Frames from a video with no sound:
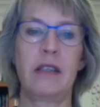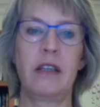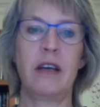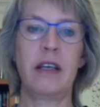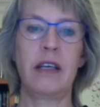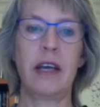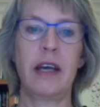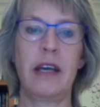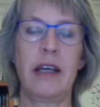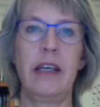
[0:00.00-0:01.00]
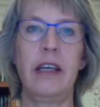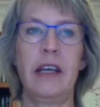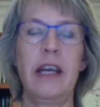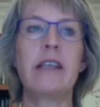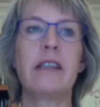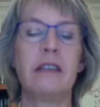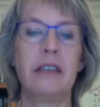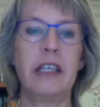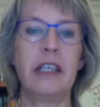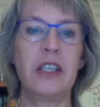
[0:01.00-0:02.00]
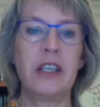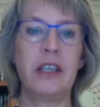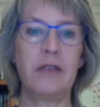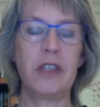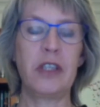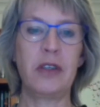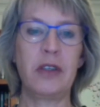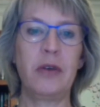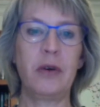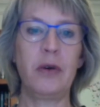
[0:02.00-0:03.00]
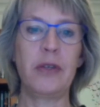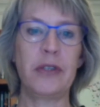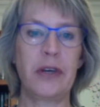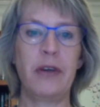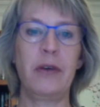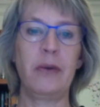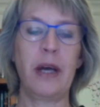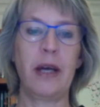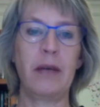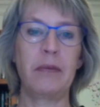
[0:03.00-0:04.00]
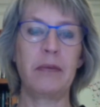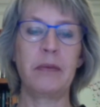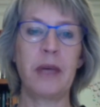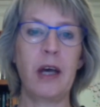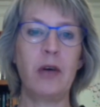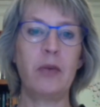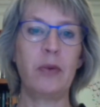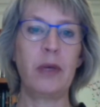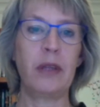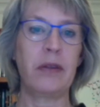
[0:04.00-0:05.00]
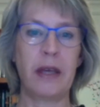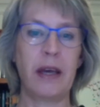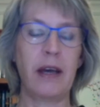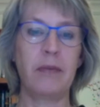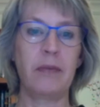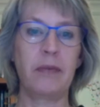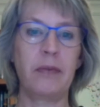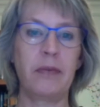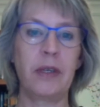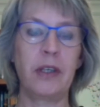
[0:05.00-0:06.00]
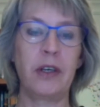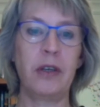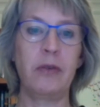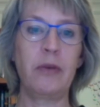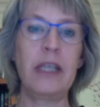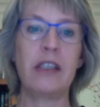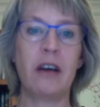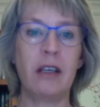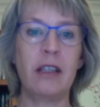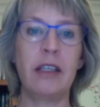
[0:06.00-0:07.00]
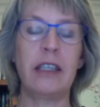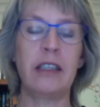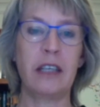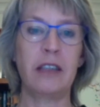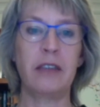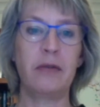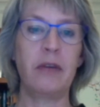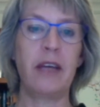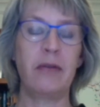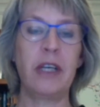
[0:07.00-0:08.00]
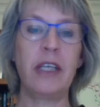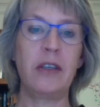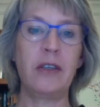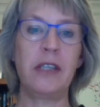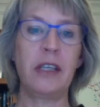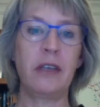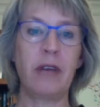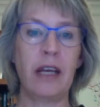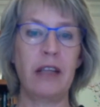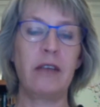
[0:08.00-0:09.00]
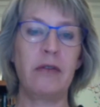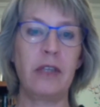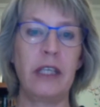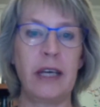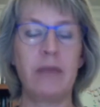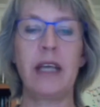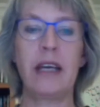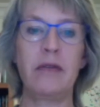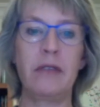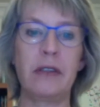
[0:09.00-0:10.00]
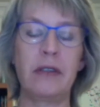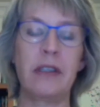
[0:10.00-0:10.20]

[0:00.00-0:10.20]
like an excellent initiative to also help with, recycling and reusing rather than filling up landfills.